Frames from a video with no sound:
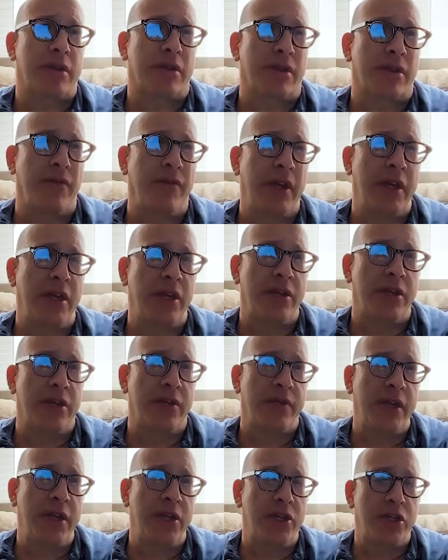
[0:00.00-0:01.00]
The
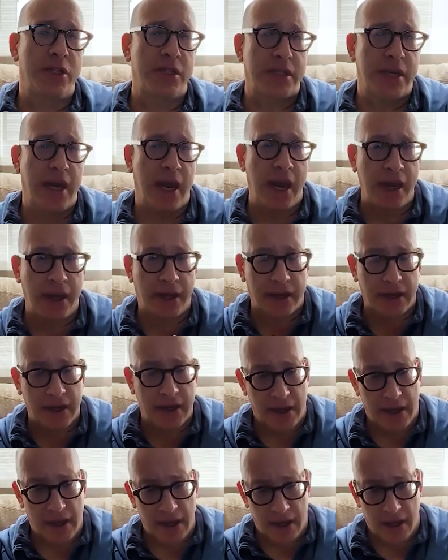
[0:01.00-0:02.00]
Venetians take
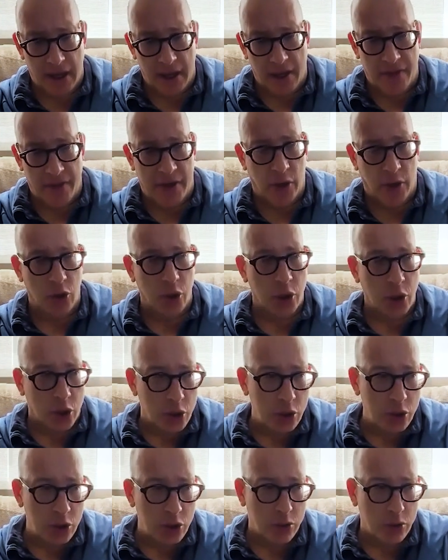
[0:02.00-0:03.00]
their
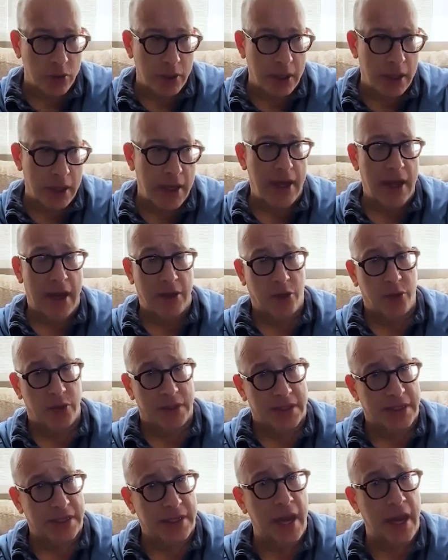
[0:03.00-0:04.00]
lagoon to
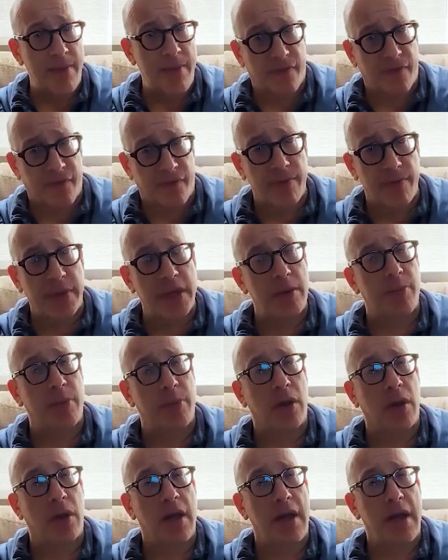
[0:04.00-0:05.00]
escape from
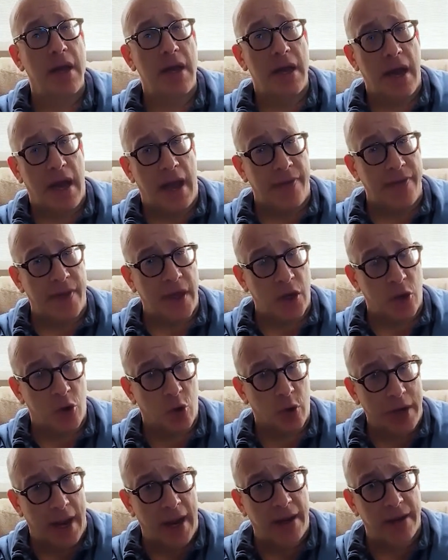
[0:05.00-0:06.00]
people, and they
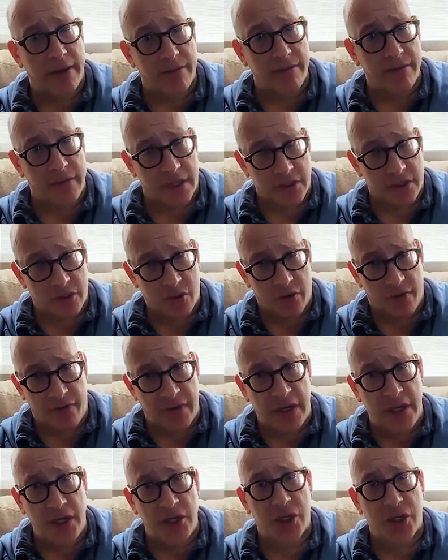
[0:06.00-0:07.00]
create this sort of
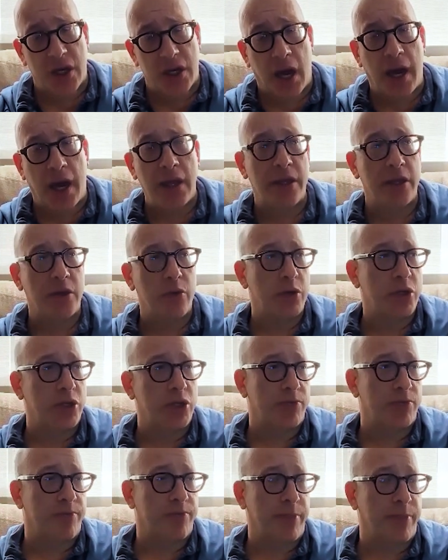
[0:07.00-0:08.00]
Venetian island,
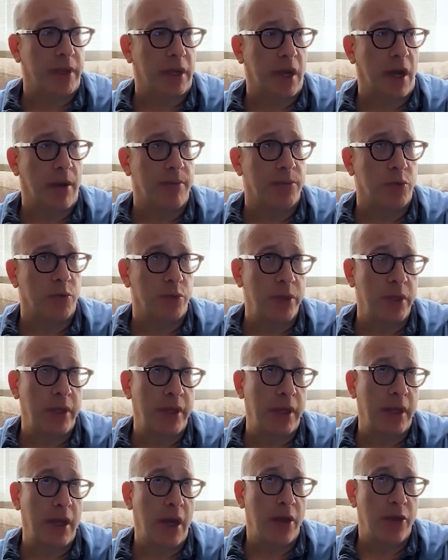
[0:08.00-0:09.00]
which becomes
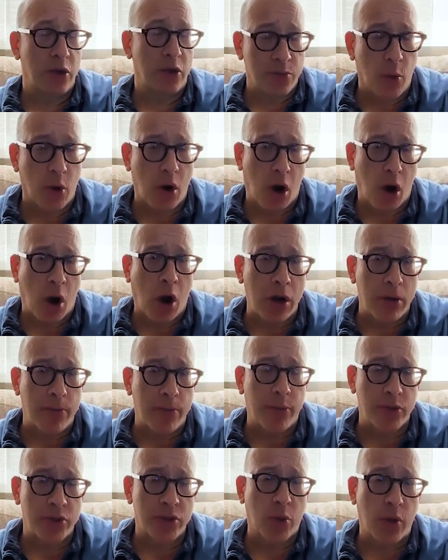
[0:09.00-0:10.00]
really, there's more
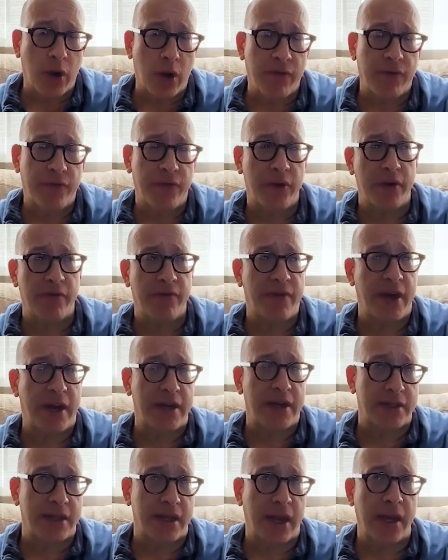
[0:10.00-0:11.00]
art per square foot in
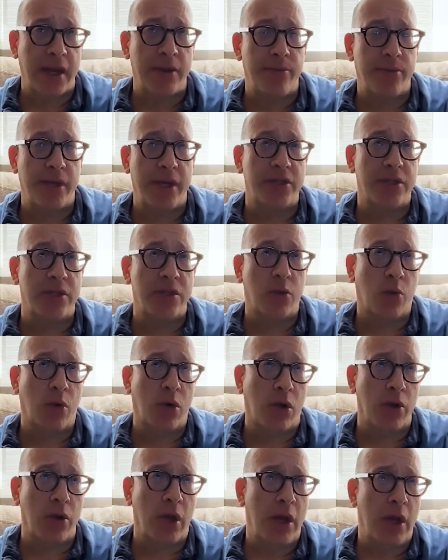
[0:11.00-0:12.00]
Venice than any place in the
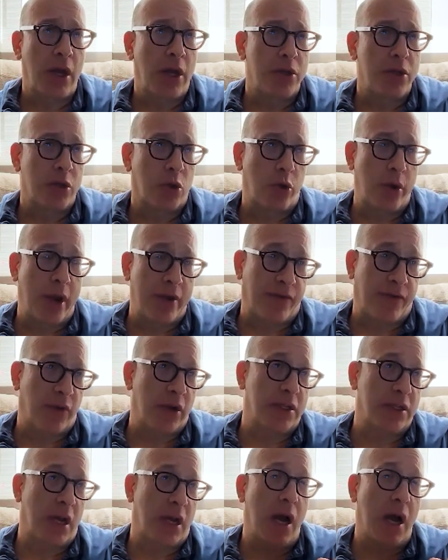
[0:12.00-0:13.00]
world, to create for
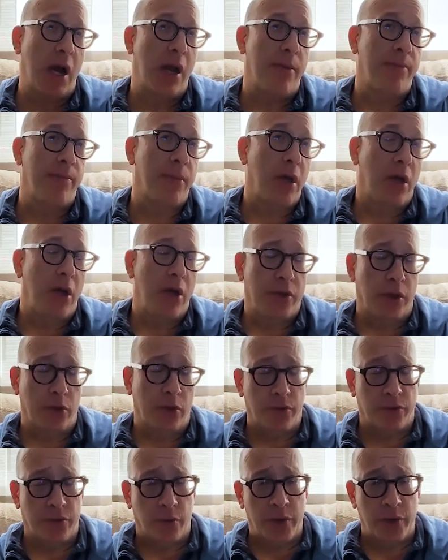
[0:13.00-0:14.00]
a time
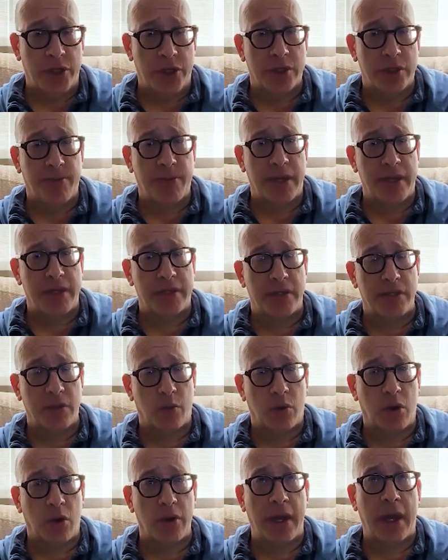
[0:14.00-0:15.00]
the richest place in the
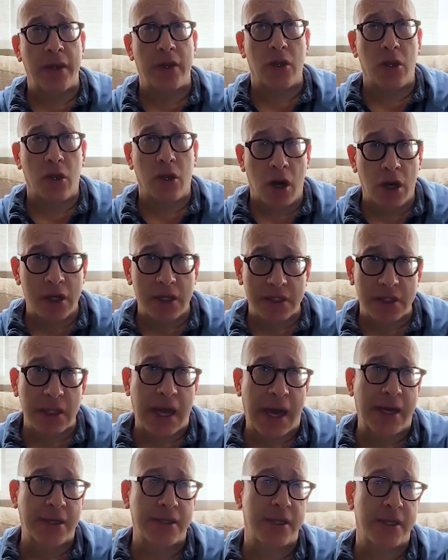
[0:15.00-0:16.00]
world and the longest
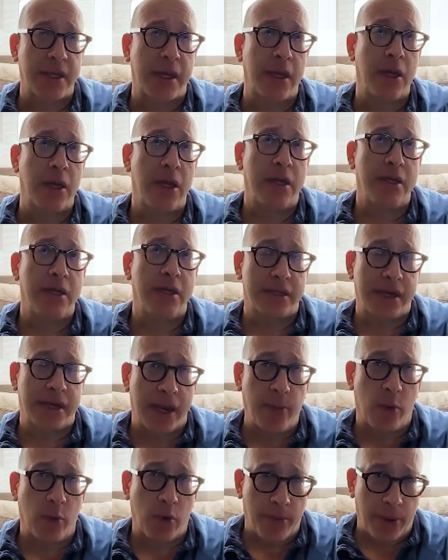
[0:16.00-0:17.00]
lasting
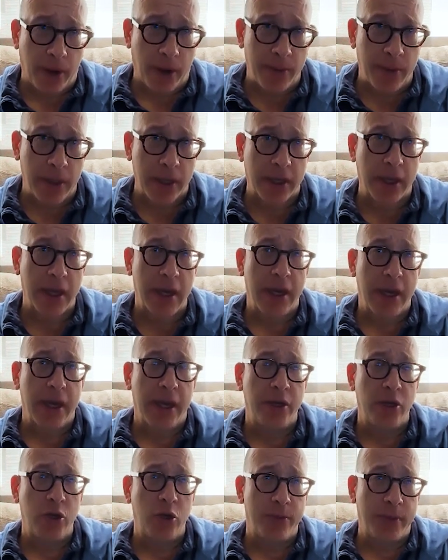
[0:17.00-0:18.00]
stable republic
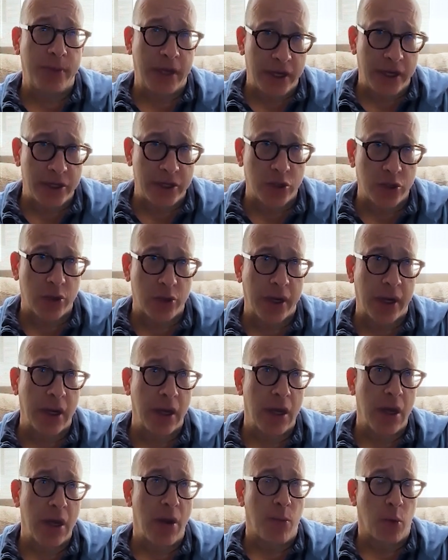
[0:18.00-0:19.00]
in human history,
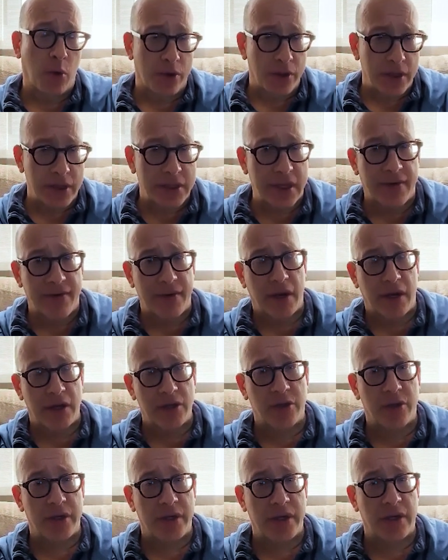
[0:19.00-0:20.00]
more than
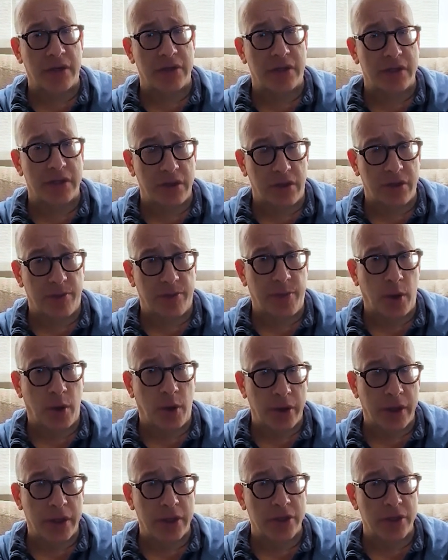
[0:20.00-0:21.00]
700 years, until
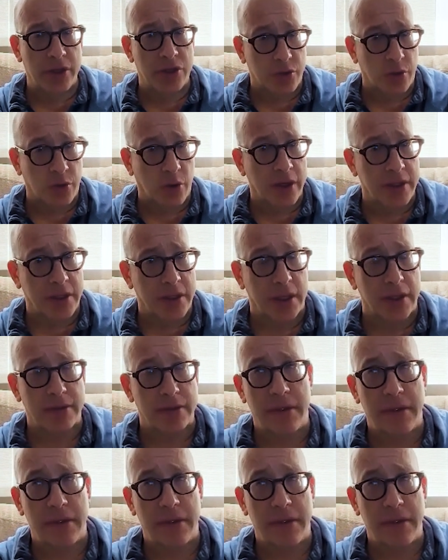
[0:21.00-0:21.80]
Napoleon destroys it.